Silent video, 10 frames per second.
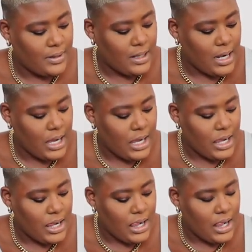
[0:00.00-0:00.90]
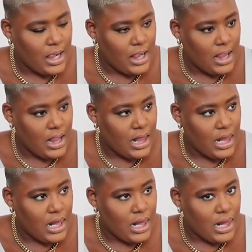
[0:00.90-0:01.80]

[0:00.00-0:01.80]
No one is speaking in this clip.